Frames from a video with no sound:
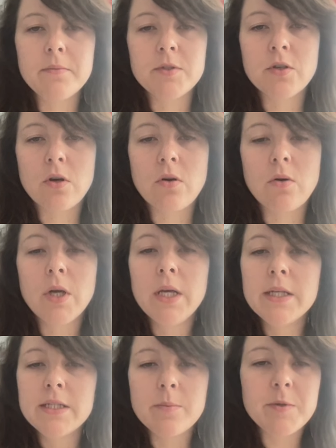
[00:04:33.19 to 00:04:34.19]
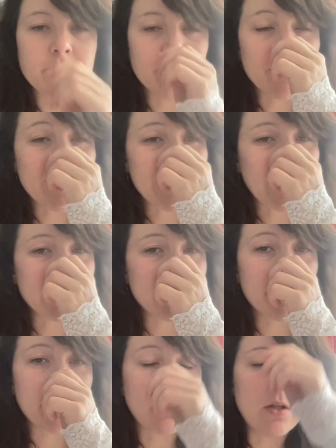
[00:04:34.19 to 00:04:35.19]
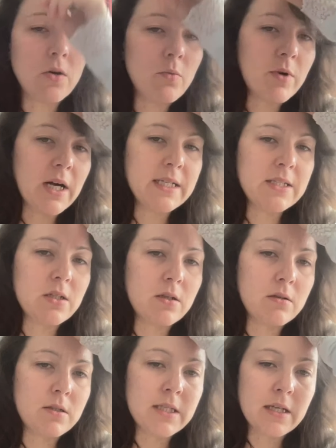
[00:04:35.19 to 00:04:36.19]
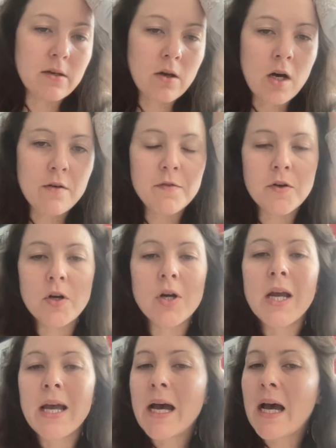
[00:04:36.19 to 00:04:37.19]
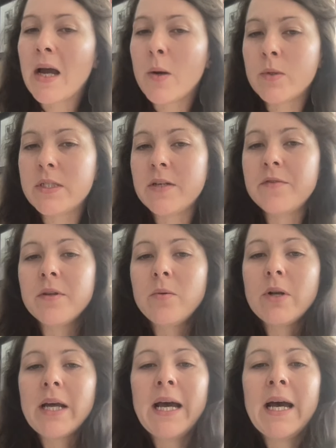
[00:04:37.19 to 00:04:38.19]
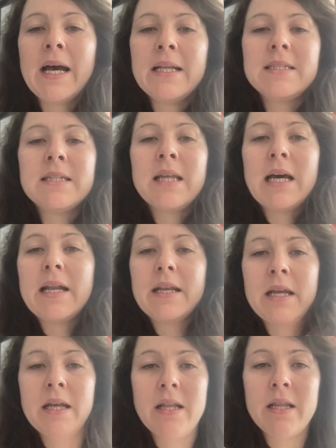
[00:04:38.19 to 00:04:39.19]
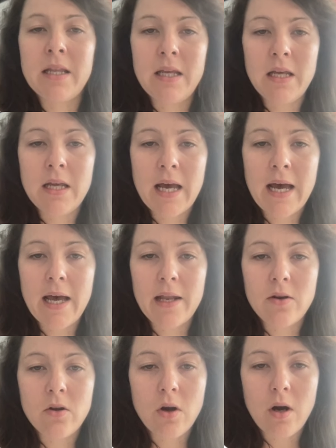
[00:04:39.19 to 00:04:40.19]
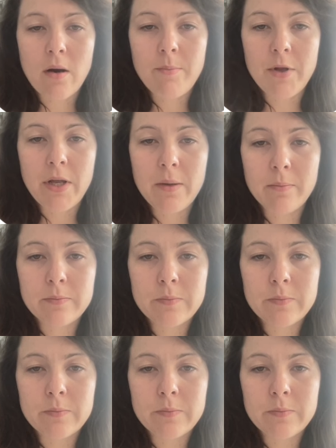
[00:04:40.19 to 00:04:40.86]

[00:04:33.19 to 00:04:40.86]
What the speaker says: So sometimes when we sell something at a low price offer, I would definitely want to add that in the ad copy.